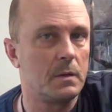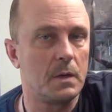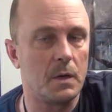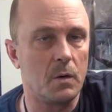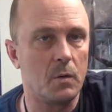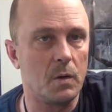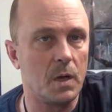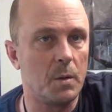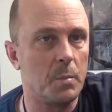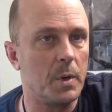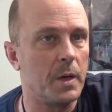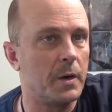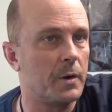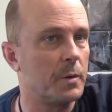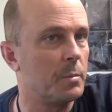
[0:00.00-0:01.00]
whole lot
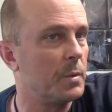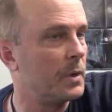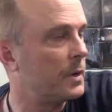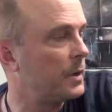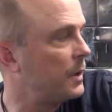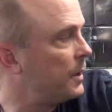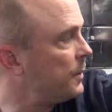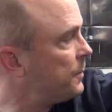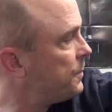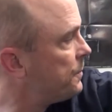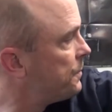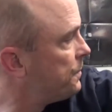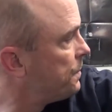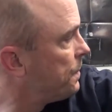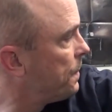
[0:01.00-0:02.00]
better. But
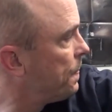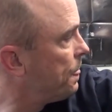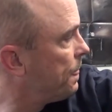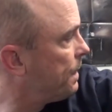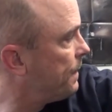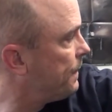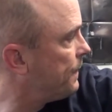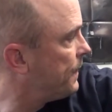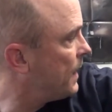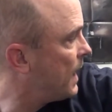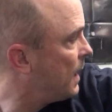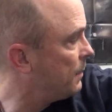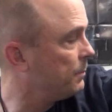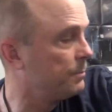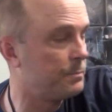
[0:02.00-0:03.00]

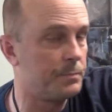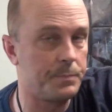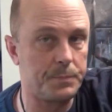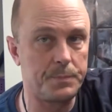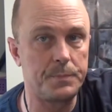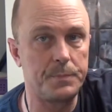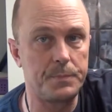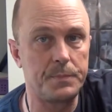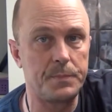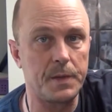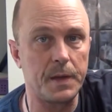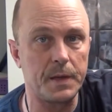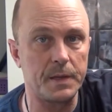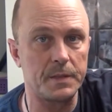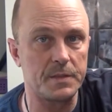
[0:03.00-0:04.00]
I'm
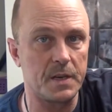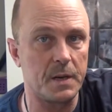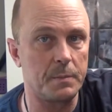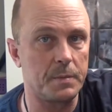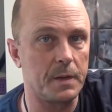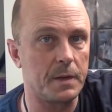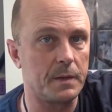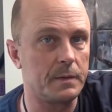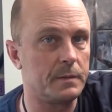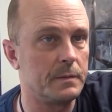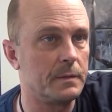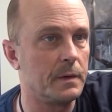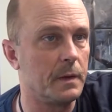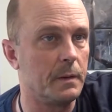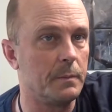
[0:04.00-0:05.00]
thinking the same thing.
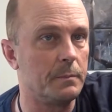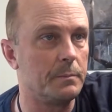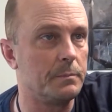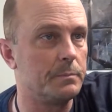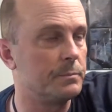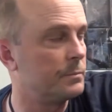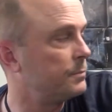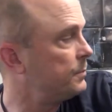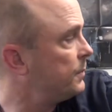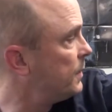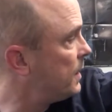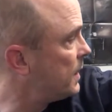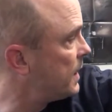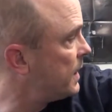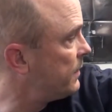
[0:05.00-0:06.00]

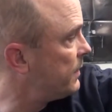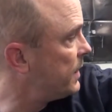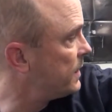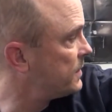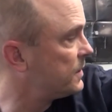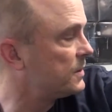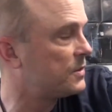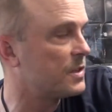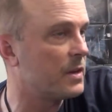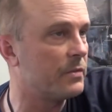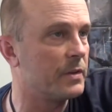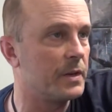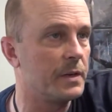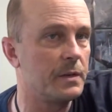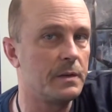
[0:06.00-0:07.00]
I have
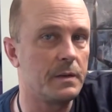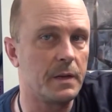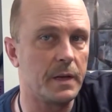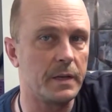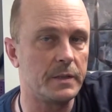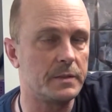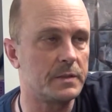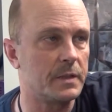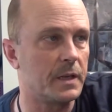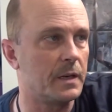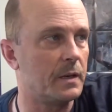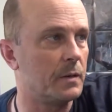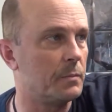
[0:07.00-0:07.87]
SD70 Ace that